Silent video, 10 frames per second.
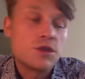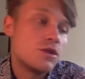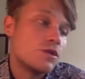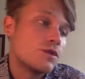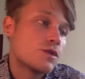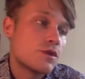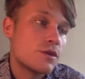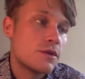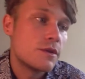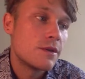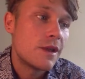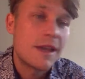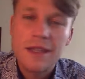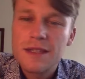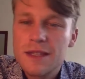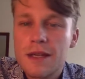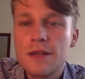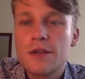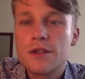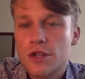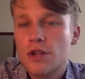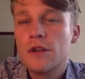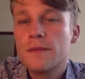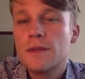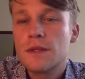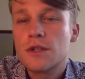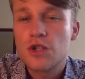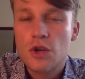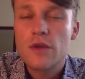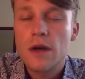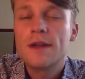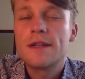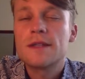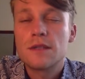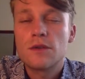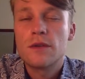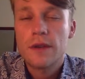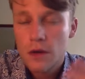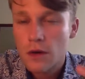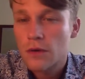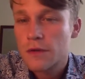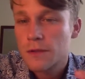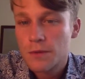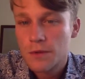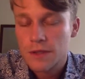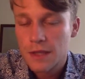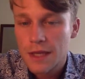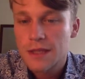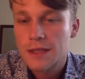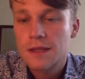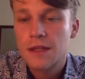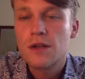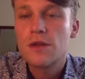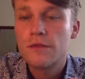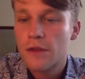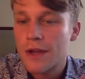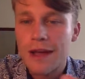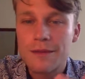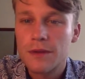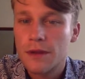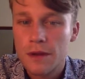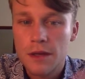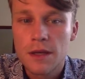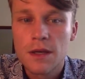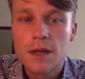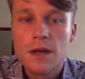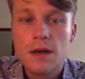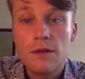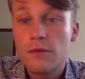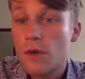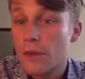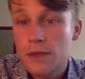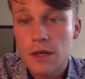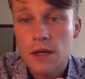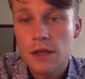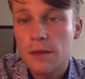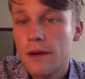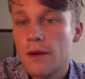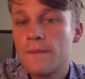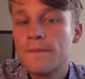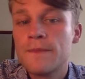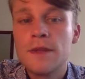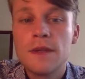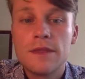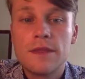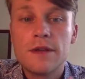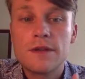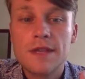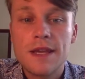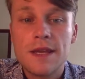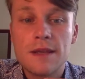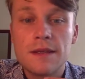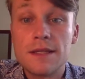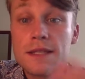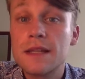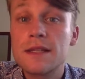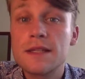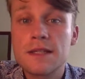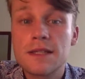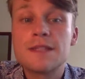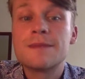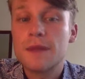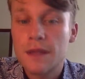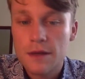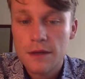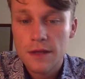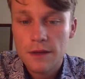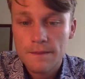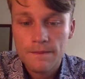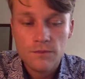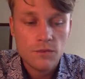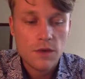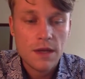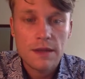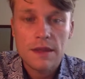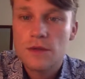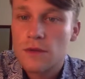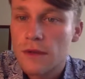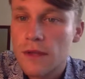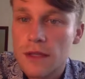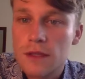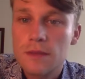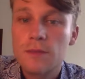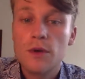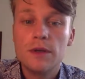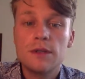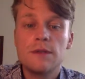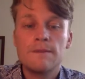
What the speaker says: you use certain like insider terms to show the audience that you're like, oh, this person gets it. They know the vocabulary of what we're talking about. There's a stylistic similarity, right? That sort of thing is important.